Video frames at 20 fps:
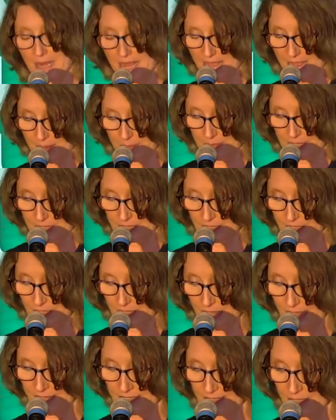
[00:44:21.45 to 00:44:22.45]
Haman
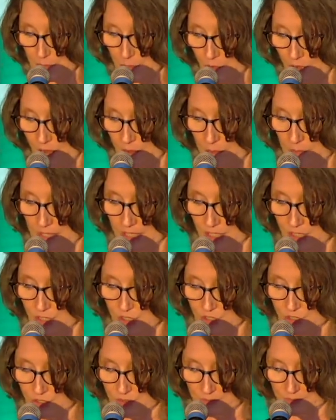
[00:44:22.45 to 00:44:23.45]
as the prime
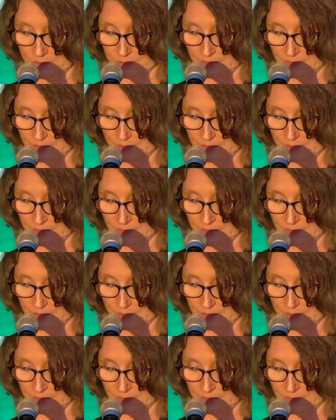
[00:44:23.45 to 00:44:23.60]
minister.